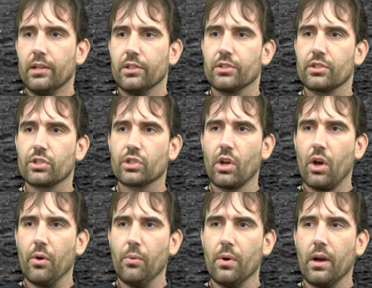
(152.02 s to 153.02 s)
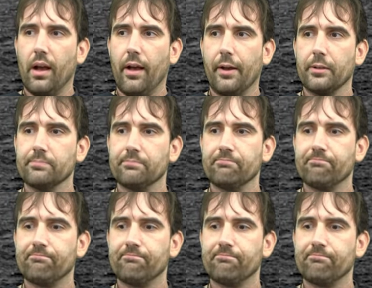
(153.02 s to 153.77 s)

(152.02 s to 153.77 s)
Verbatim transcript: So uh,